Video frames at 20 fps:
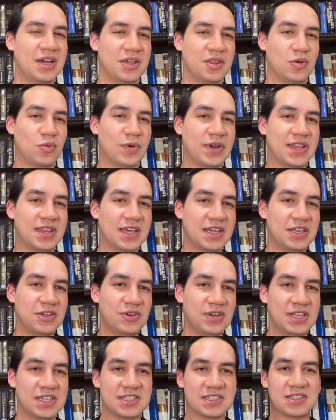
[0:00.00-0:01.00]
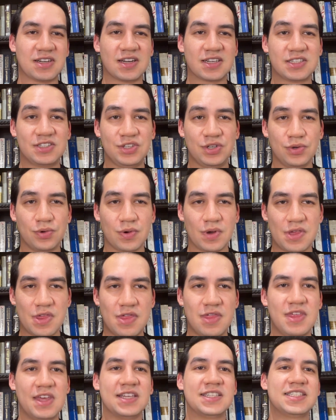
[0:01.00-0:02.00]
the way that you need to talk to
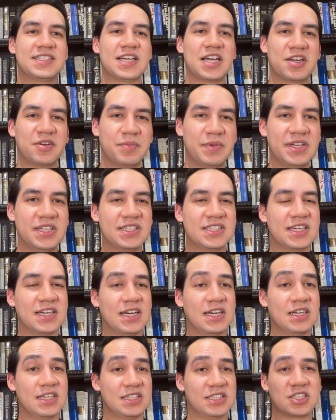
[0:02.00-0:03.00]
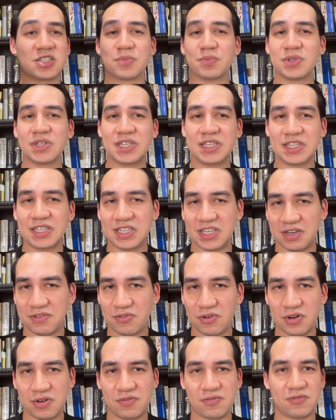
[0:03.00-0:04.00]
this segment is completely
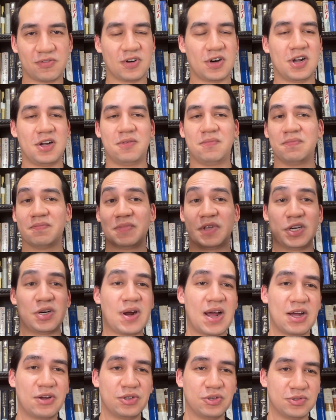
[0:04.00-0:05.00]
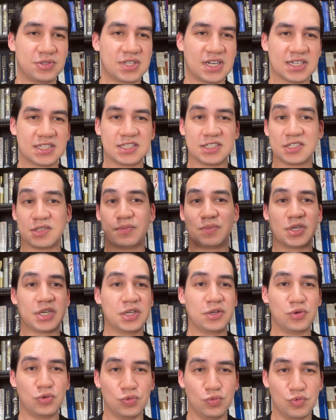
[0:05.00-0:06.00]
different from, how you talk to
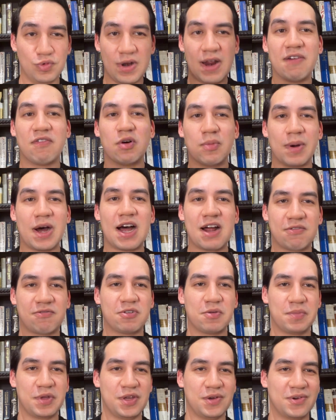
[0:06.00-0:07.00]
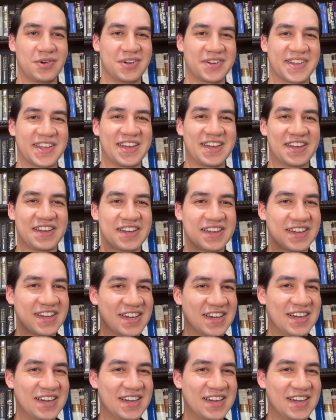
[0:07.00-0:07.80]
somebody who never bought from you, okay?